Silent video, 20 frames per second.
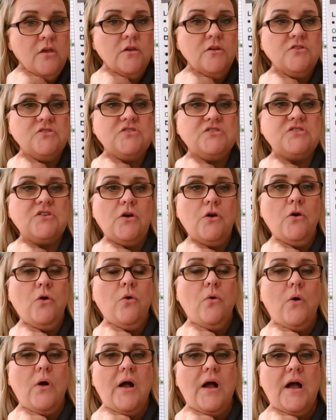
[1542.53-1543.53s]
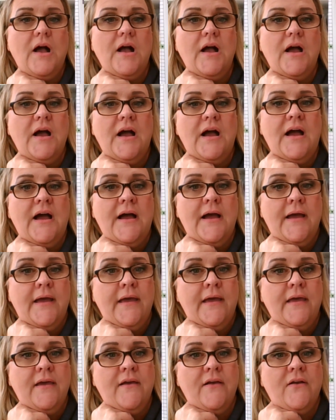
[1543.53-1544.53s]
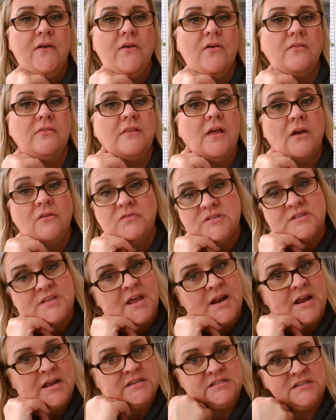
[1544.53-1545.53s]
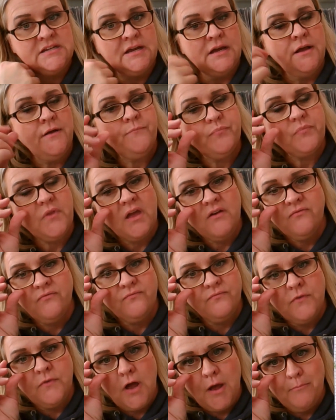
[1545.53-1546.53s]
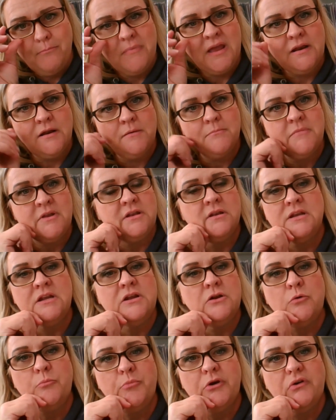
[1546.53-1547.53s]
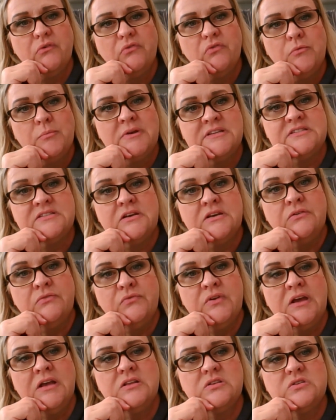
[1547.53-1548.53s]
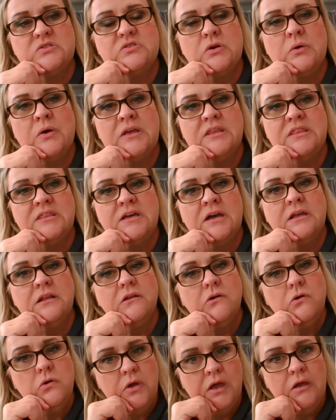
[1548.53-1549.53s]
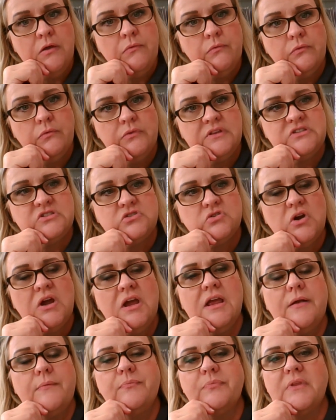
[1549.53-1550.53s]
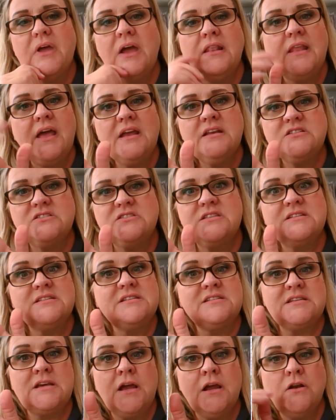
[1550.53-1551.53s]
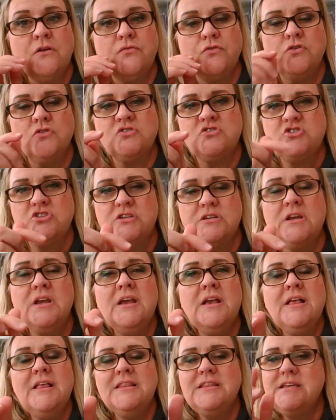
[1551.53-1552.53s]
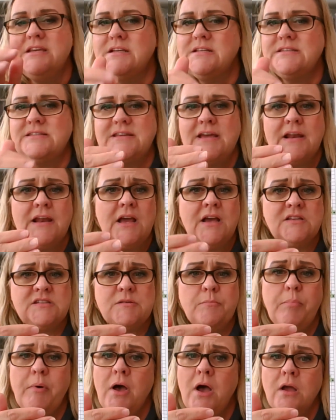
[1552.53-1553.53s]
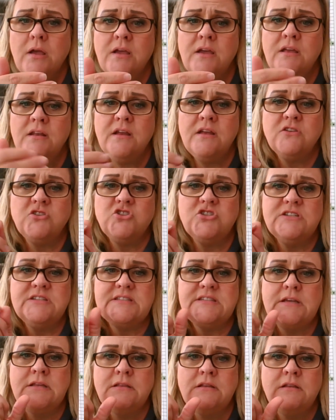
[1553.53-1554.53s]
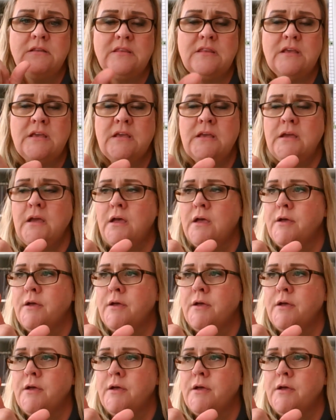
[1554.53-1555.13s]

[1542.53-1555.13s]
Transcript: So I loved that idea. I've not made a needle book for myself yet, so I thought, okay, let's try it. I liked the design of hers. The inside has a pocket, and she said that the